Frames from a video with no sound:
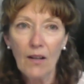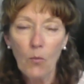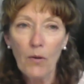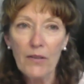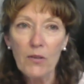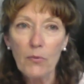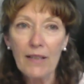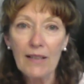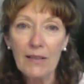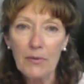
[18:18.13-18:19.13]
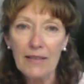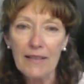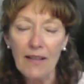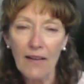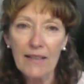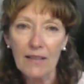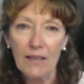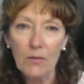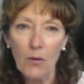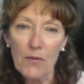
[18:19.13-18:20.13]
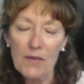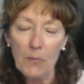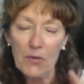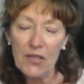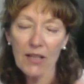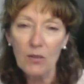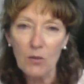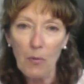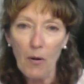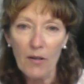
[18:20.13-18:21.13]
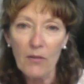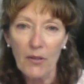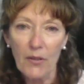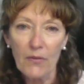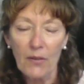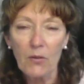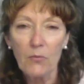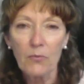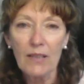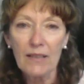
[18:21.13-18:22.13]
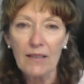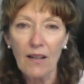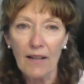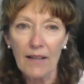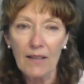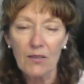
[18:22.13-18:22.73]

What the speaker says: where you really, really like it, or there's a particular part of it that you really like,